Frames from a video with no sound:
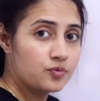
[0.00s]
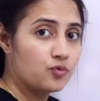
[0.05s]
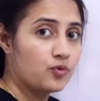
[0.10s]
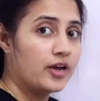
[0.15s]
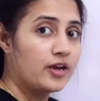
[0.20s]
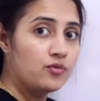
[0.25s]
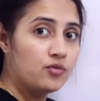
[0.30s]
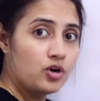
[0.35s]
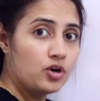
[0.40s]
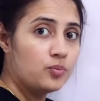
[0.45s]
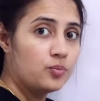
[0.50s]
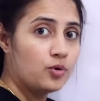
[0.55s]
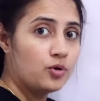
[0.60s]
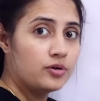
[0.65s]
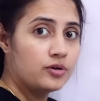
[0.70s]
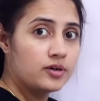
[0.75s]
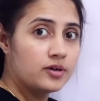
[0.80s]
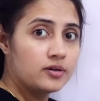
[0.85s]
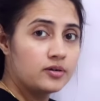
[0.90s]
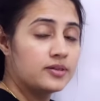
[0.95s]
Why void
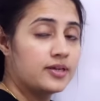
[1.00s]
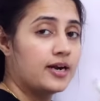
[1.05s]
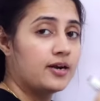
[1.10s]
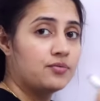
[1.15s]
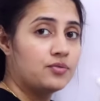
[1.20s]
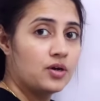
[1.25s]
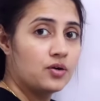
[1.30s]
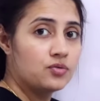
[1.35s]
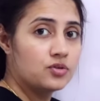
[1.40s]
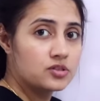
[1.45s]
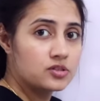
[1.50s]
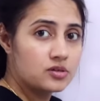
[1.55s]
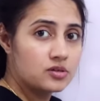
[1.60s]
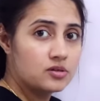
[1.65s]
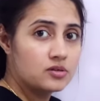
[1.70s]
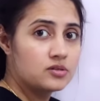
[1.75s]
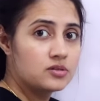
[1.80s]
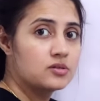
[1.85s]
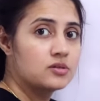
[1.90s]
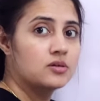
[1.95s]
pointer? That we have
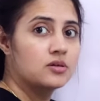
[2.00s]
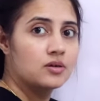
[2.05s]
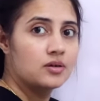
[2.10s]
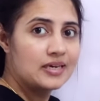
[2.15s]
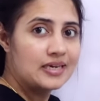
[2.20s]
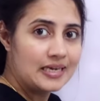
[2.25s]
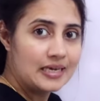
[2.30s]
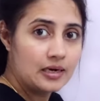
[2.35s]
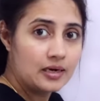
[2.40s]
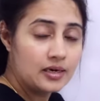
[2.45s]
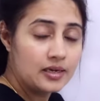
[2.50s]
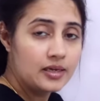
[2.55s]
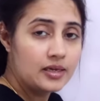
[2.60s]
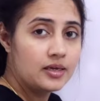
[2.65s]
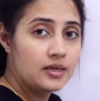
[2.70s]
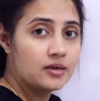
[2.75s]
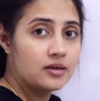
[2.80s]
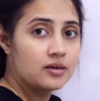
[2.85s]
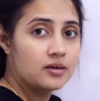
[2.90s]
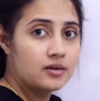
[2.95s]
discussed
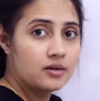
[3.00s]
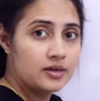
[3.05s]
clearly